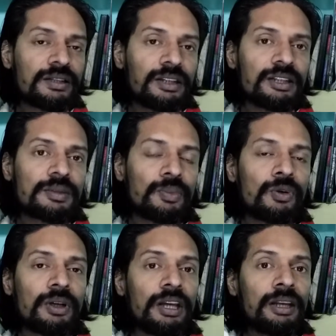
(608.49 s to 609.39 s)
this
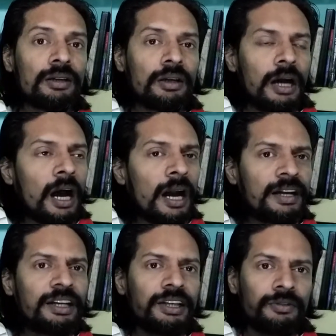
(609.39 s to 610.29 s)
book in
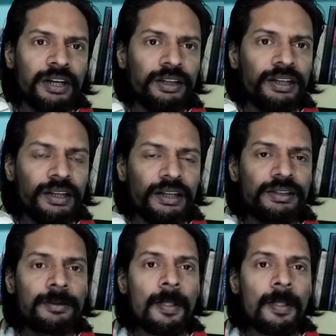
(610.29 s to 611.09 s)
hardly 20 days,